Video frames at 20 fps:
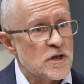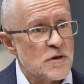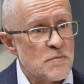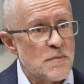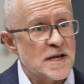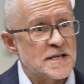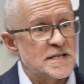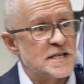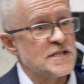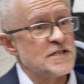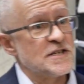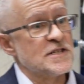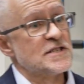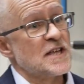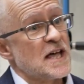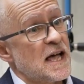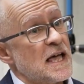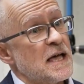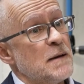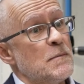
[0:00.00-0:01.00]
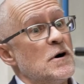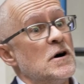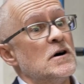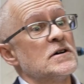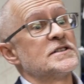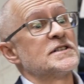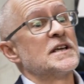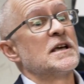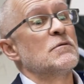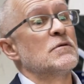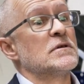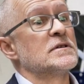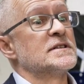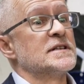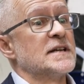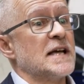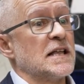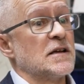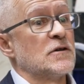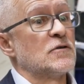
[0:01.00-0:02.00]
of the messages that AMRC wants
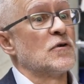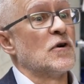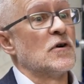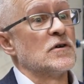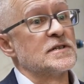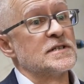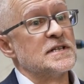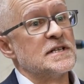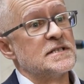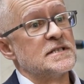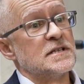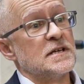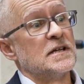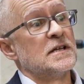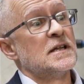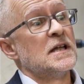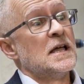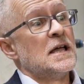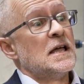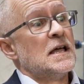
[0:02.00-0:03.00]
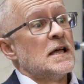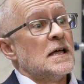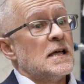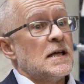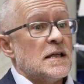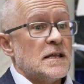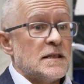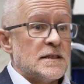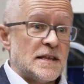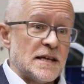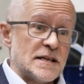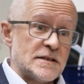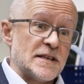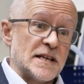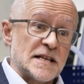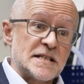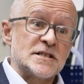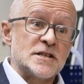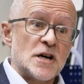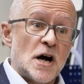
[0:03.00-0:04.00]
to get across is that
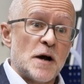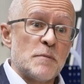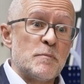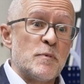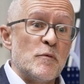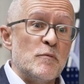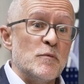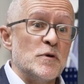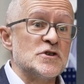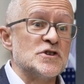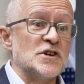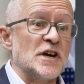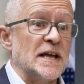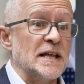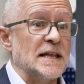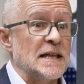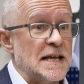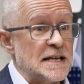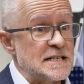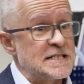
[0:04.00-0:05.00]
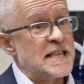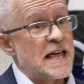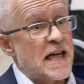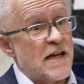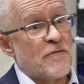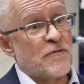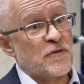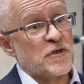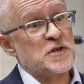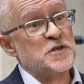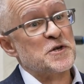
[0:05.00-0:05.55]
this type of machine is there for the